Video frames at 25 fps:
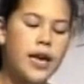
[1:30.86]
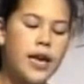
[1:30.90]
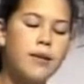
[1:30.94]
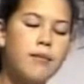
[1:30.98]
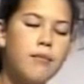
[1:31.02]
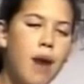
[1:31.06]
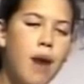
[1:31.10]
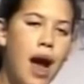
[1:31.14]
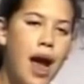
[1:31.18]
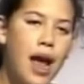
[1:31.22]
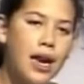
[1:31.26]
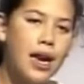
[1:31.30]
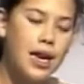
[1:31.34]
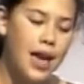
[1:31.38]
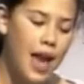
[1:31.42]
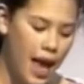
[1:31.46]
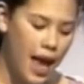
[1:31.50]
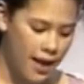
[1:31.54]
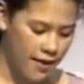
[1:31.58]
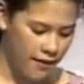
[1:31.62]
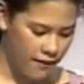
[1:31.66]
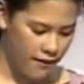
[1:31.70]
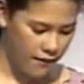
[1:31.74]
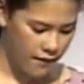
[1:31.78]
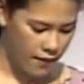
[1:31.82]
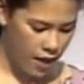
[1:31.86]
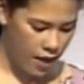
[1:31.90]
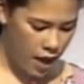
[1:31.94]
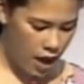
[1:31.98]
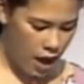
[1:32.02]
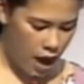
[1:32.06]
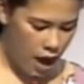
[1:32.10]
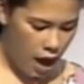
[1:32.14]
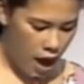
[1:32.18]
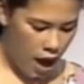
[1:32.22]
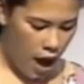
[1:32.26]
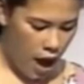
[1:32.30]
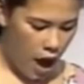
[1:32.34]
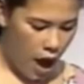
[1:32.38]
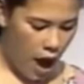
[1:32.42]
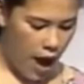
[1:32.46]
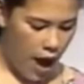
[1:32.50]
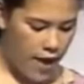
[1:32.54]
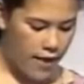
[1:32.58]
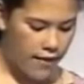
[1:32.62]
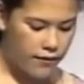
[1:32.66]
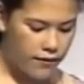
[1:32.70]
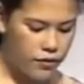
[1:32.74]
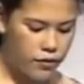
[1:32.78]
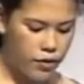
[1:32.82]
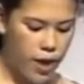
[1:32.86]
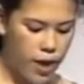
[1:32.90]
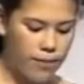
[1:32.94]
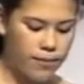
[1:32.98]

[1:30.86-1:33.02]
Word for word: In my life, I have